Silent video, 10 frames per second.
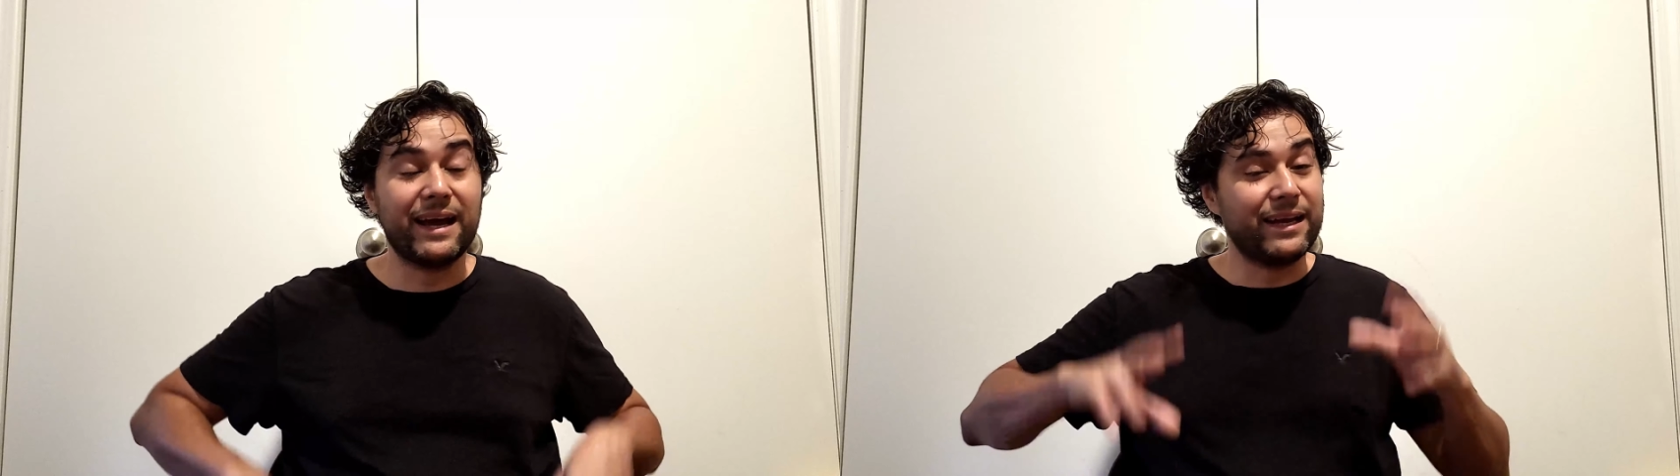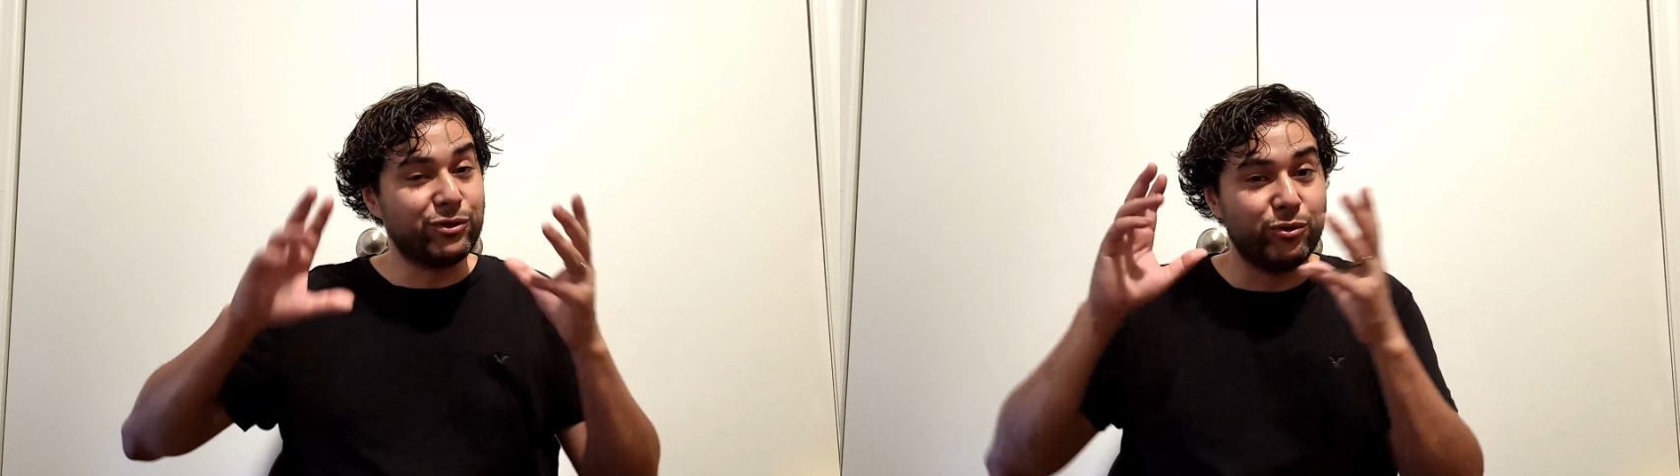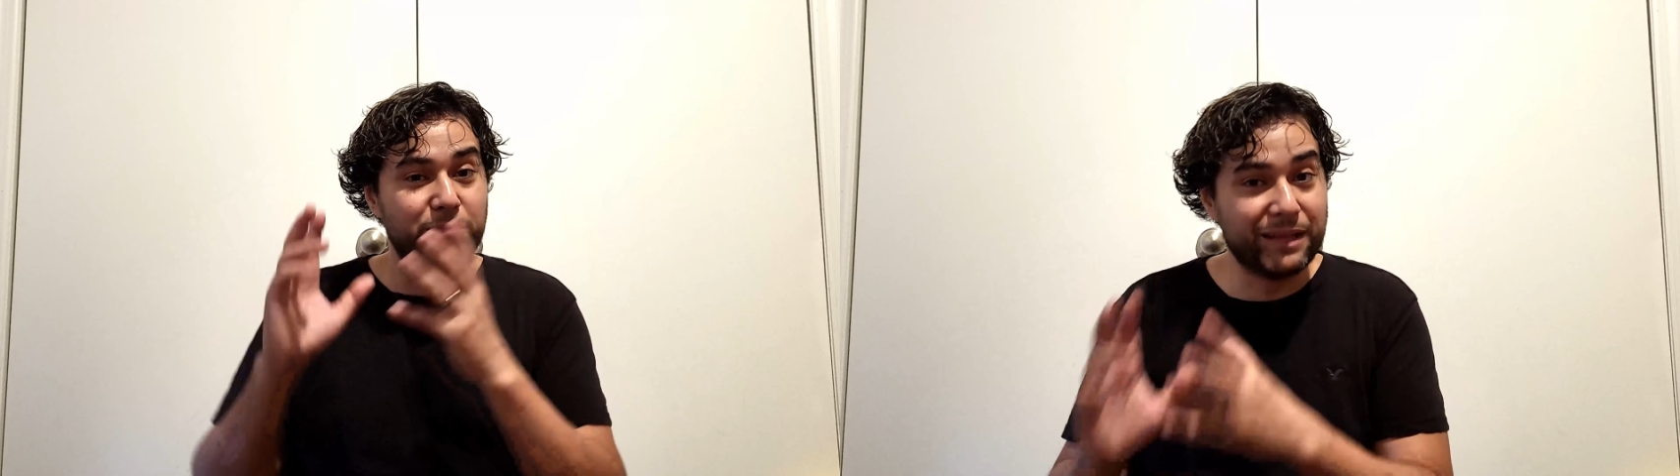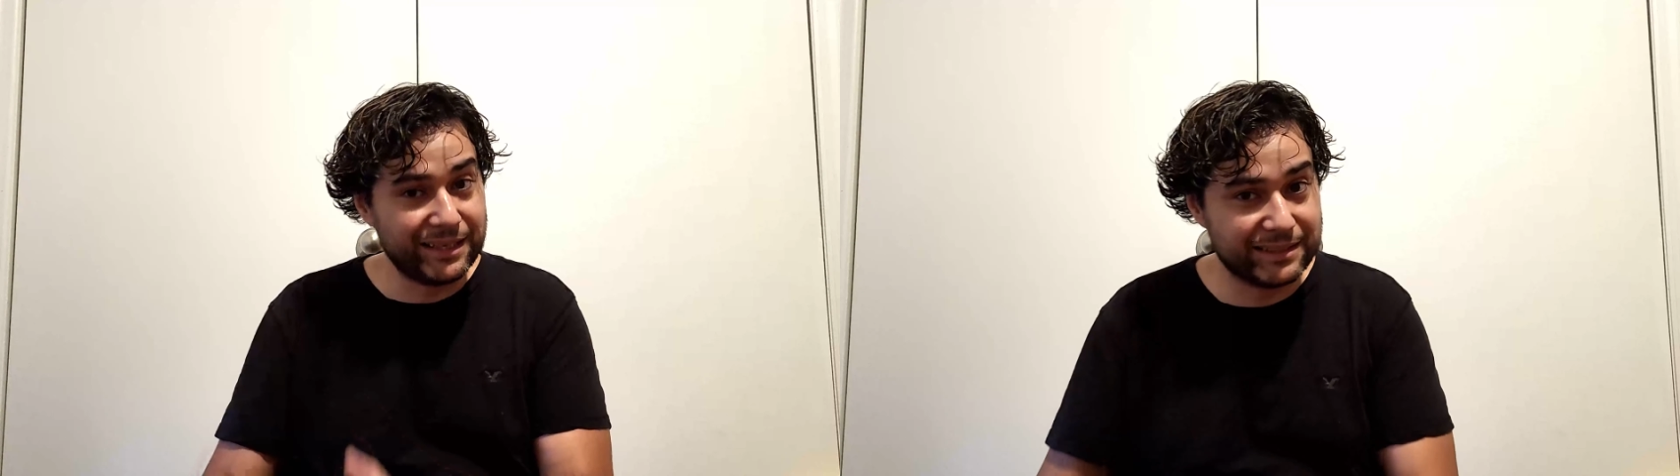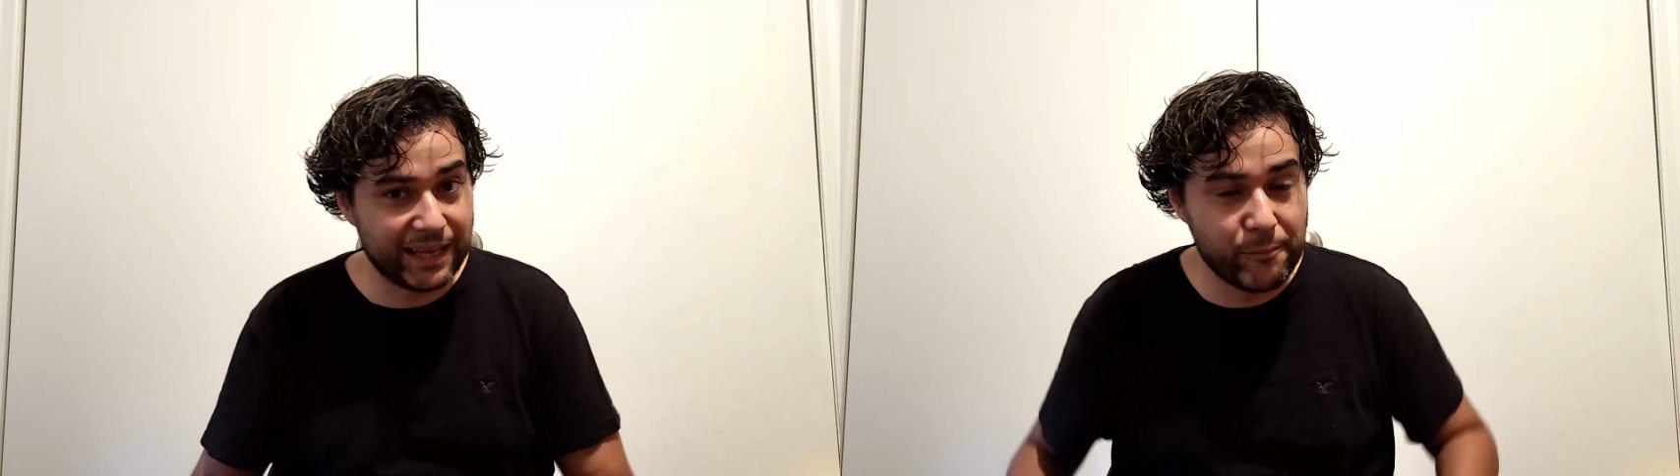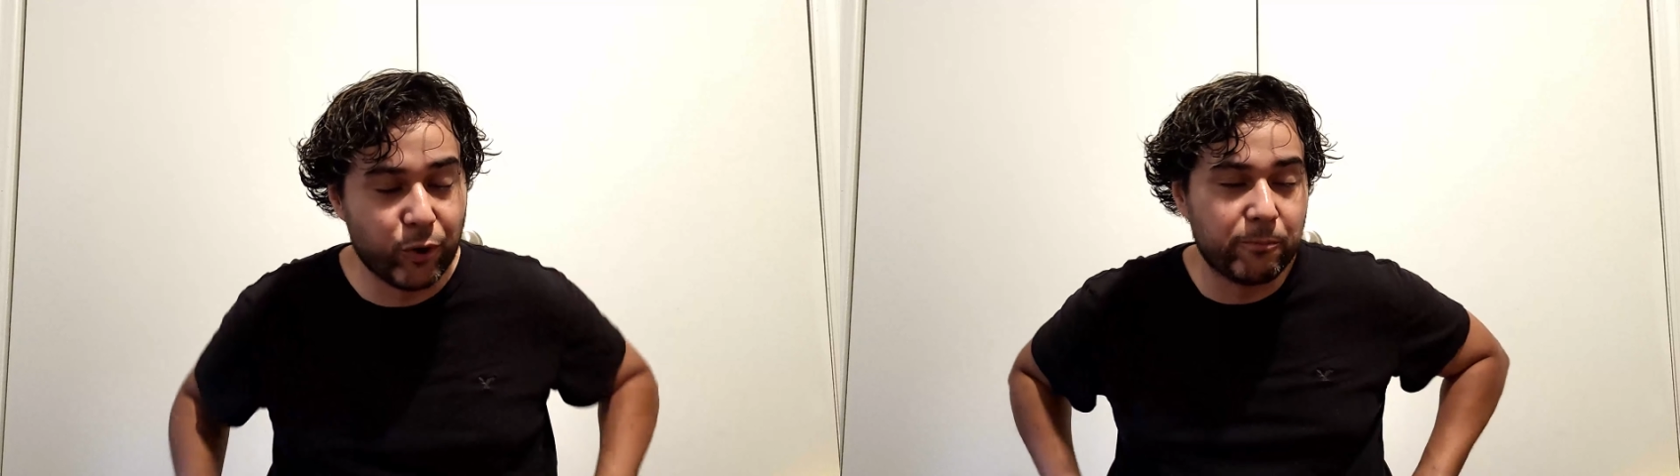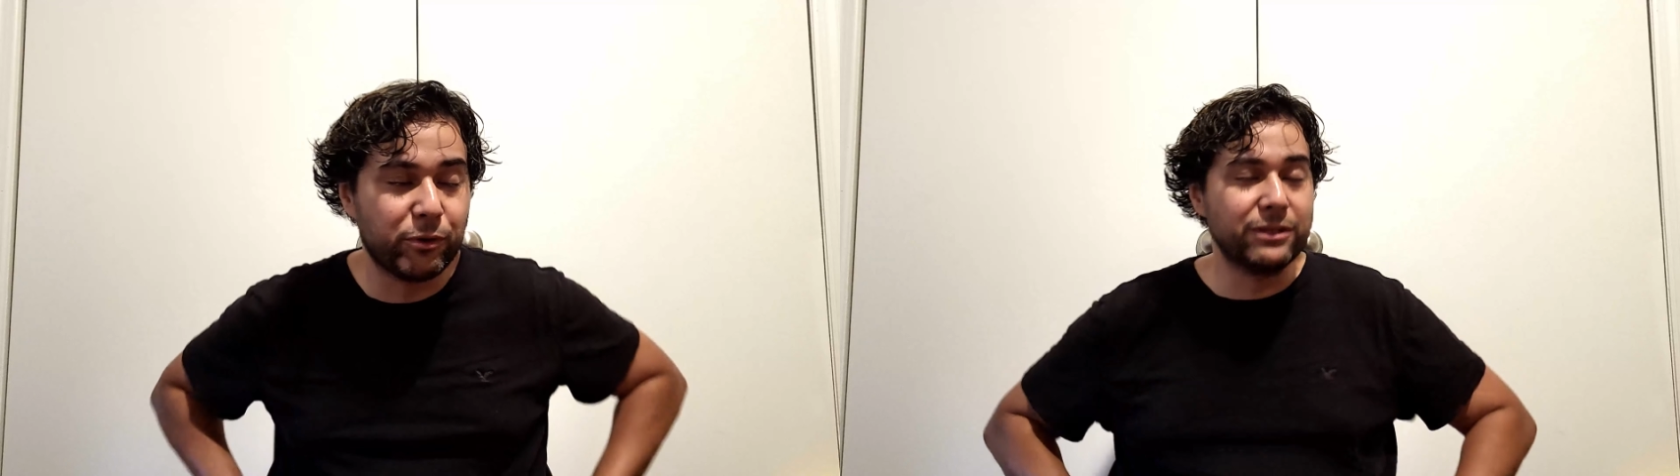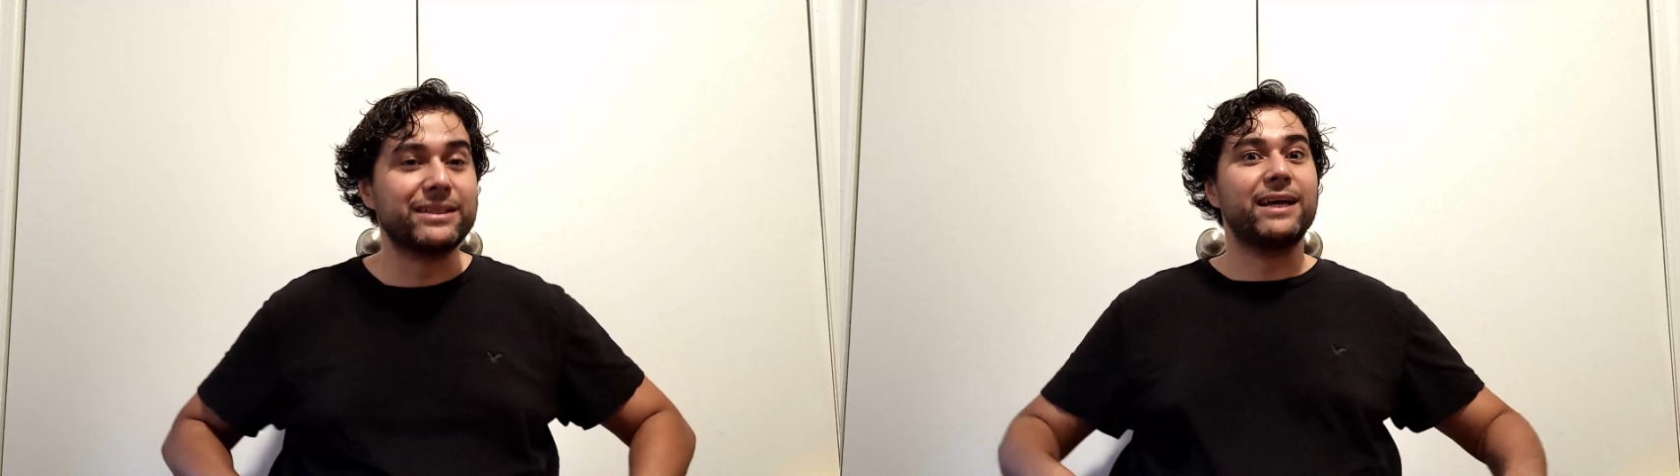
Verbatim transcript: I do plan to get more books.